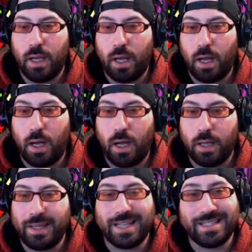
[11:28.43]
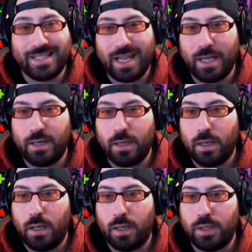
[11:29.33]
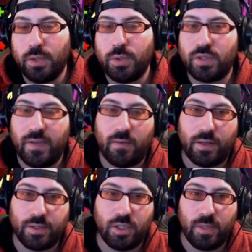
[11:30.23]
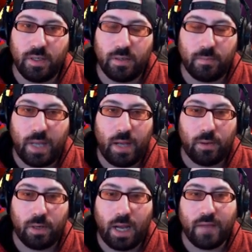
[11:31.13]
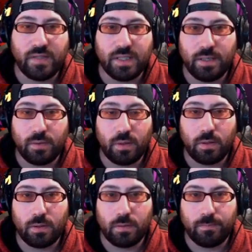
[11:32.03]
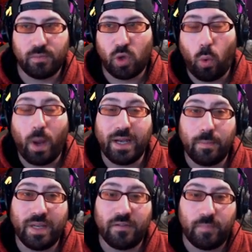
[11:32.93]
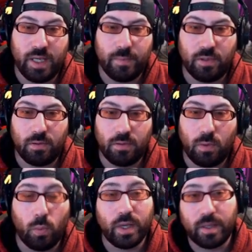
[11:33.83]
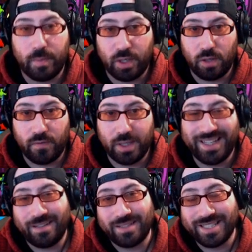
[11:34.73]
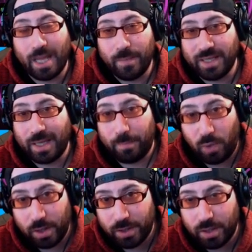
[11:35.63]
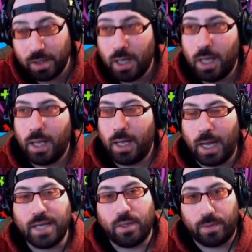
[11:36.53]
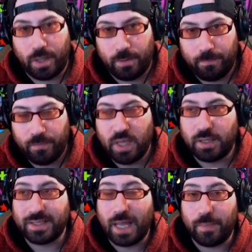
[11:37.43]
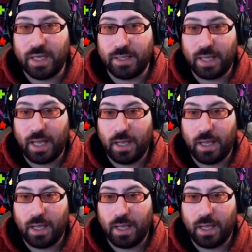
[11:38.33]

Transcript: uh, that said, usually at around two million power, I've seen quite a bit of people with a Minerva. Now, does that mean they bought her? I don't know. Does that mean that